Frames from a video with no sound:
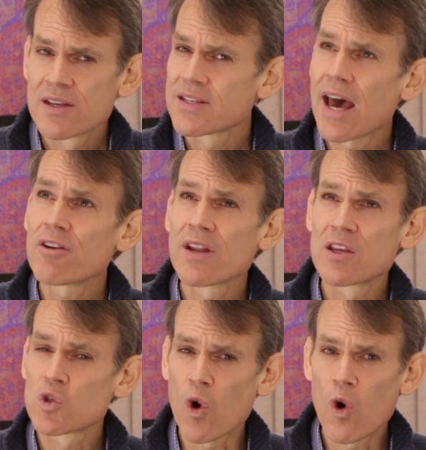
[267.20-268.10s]
Saturday
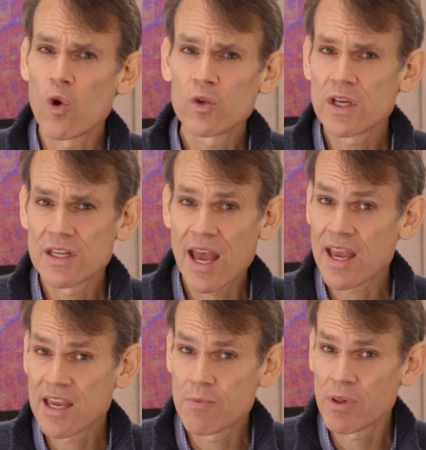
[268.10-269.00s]
is the only
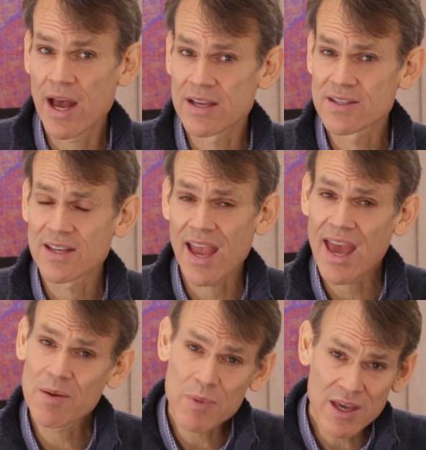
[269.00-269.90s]
day he blessed,
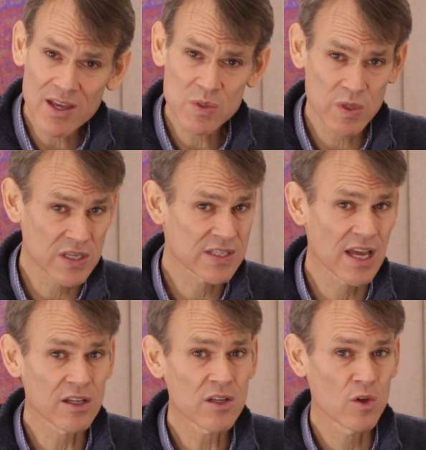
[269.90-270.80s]
and it begins with the
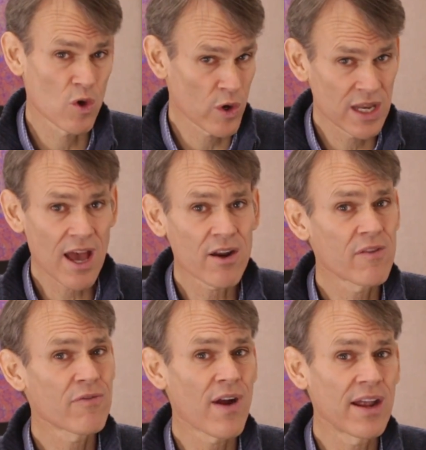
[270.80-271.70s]
sun going down
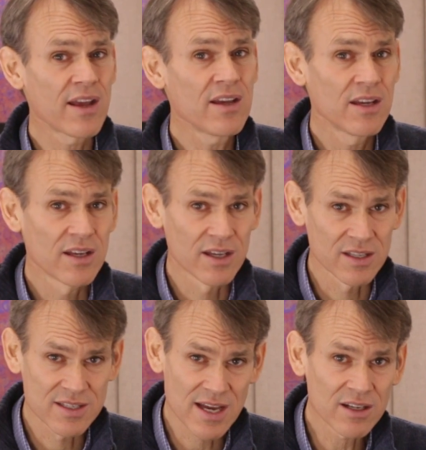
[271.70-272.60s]
on Friday
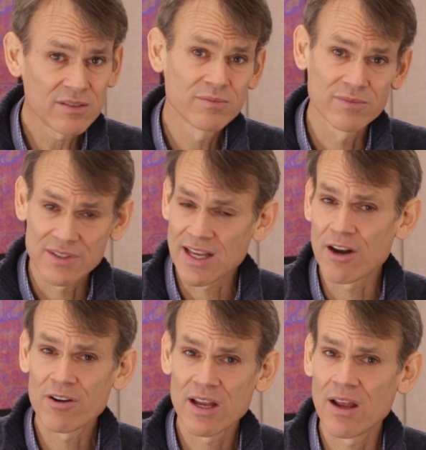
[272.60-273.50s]
until
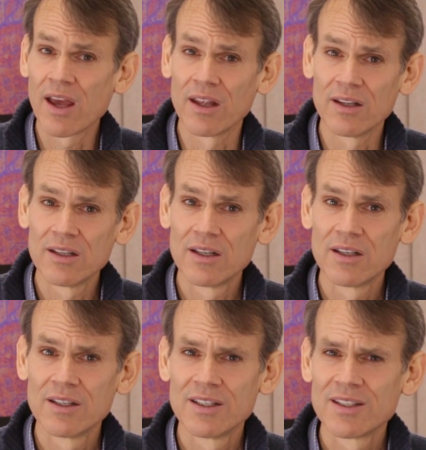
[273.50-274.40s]
Saturday night.
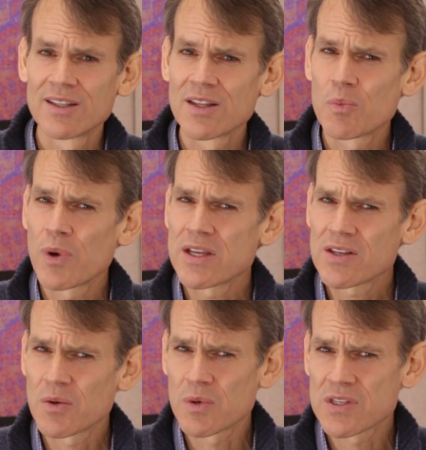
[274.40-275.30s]
The
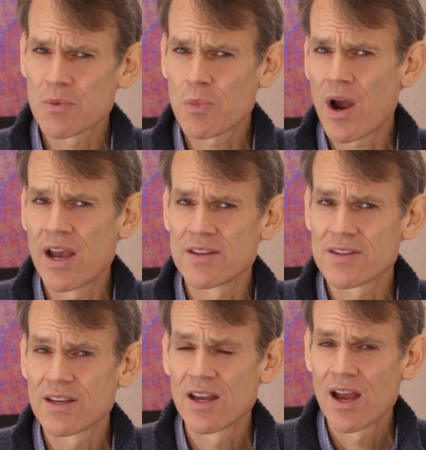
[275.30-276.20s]
president was
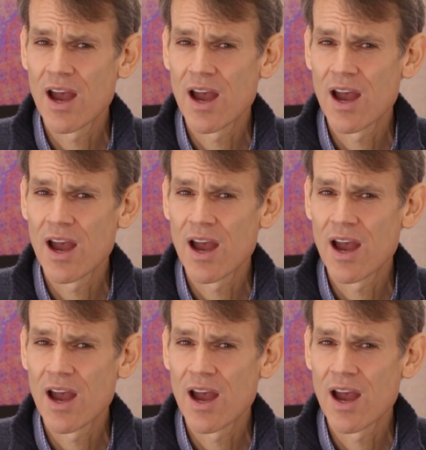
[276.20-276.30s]
surprised.